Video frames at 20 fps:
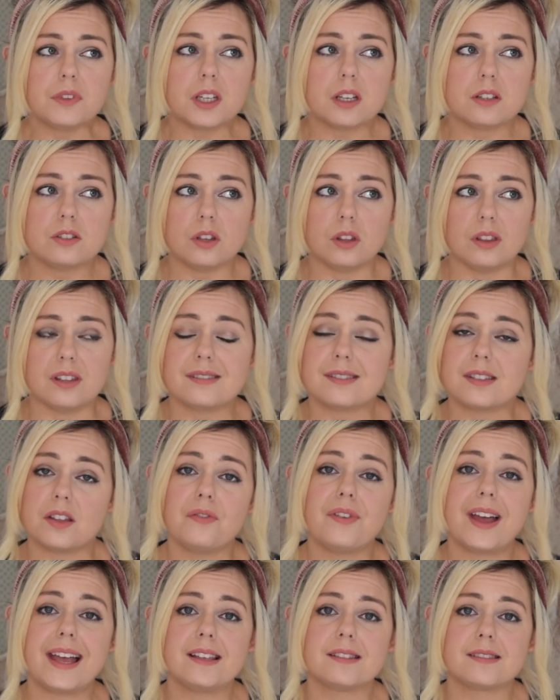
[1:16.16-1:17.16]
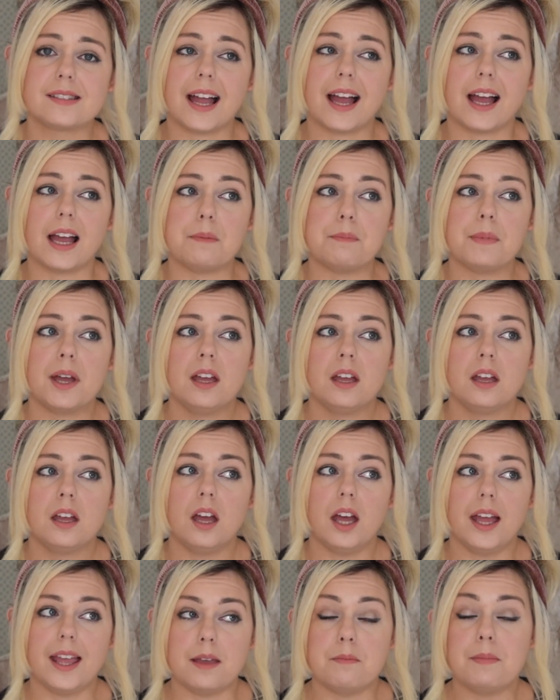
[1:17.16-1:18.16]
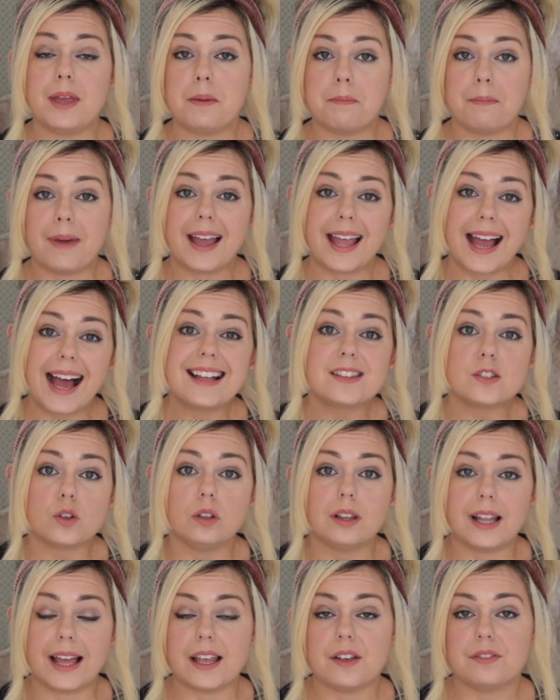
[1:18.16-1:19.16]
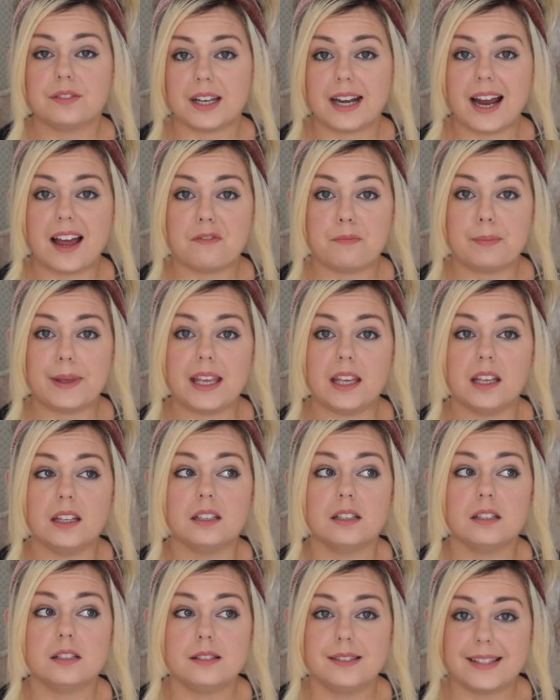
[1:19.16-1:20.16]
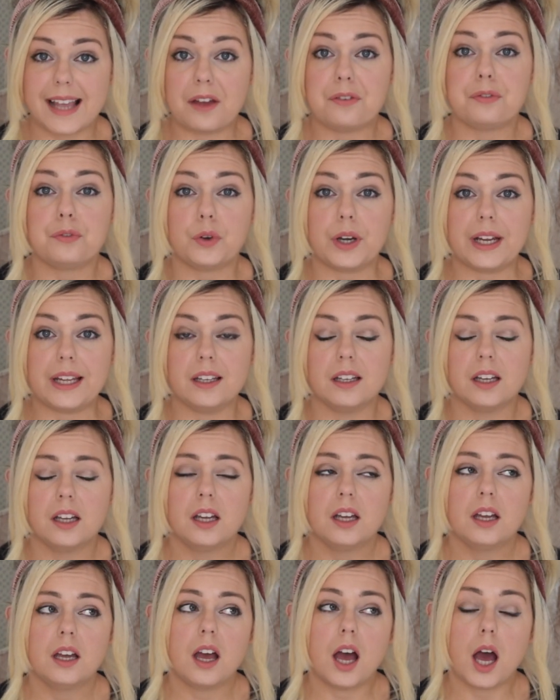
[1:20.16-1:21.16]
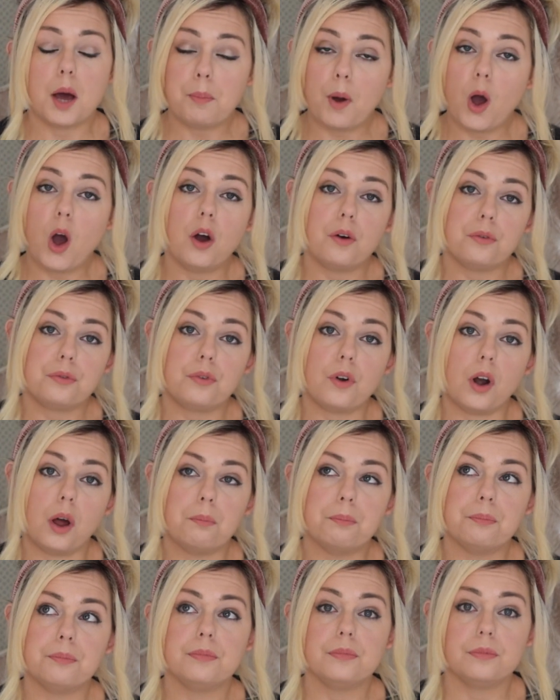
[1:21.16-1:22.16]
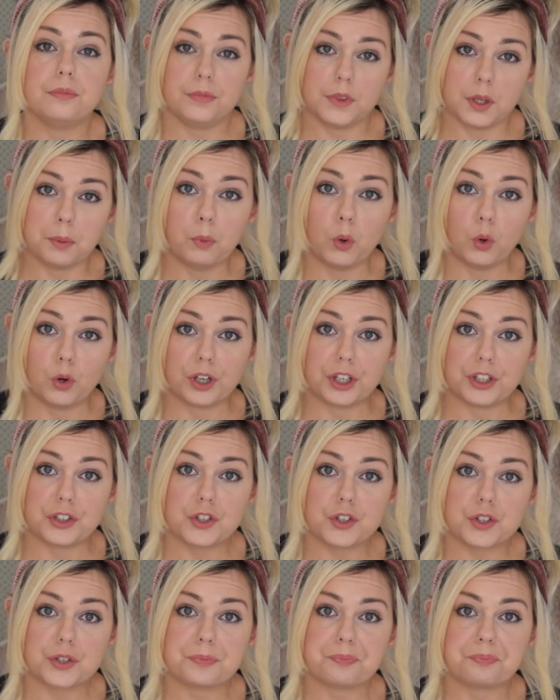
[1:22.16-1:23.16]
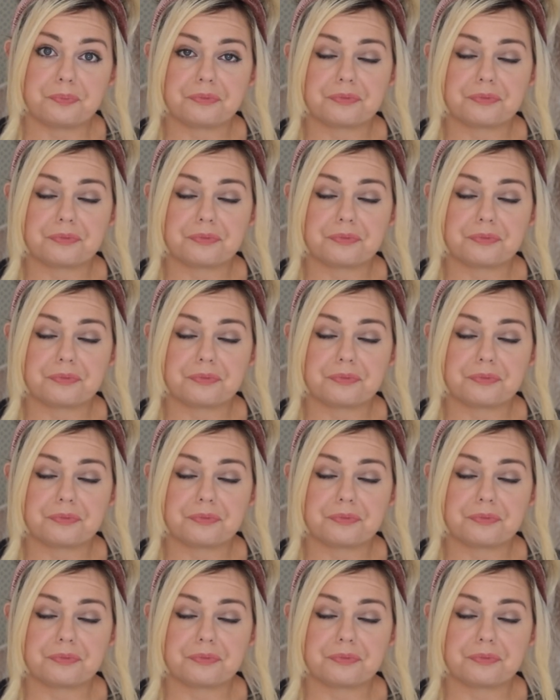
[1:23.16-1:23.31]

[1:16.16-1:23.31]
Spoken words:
So this is the first time in my adult life that I've been debt free apart from the mortgage.